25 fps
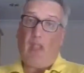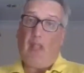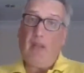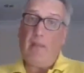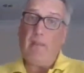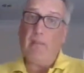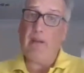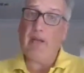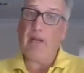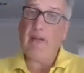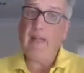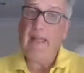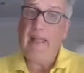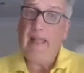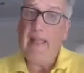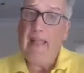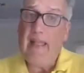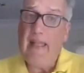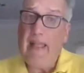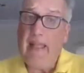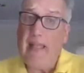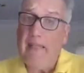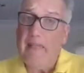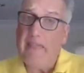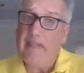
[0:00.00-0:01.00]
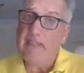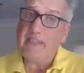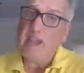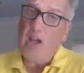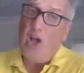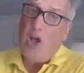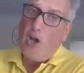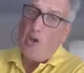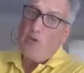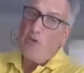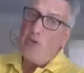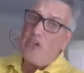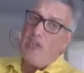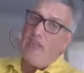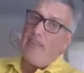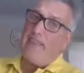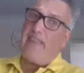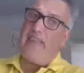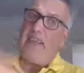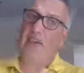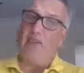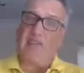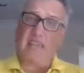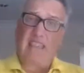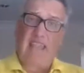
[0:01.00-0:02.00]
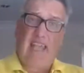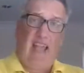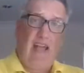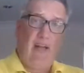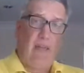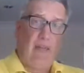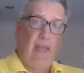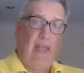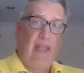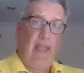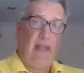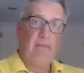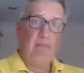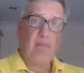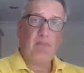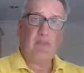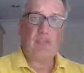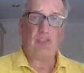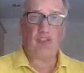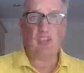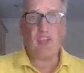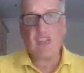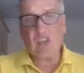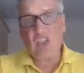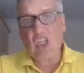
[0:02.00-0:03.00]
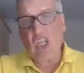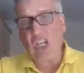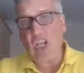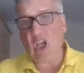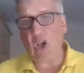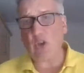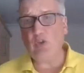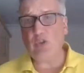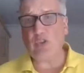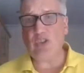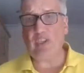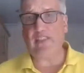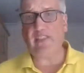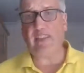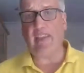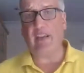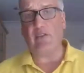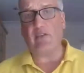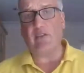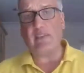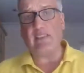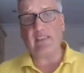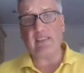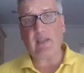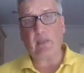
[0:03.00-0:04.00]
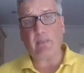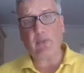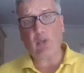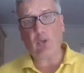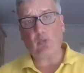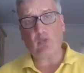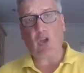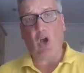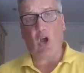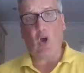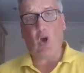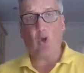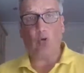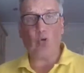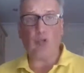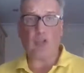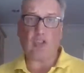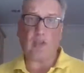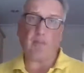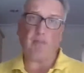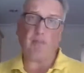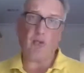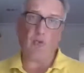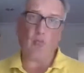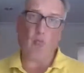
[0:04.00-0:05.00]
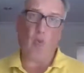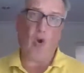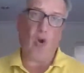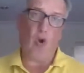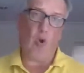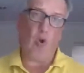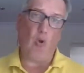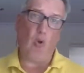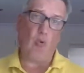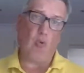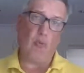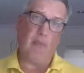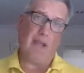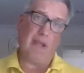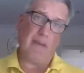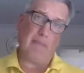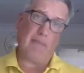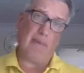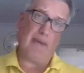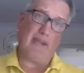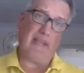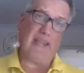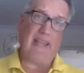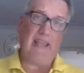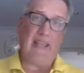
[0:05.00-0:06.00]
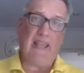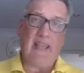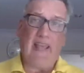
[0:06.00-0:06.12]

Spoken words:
But there's a host of theories out there. So there's loads of theories. Some you'll know, some you won't, maybe.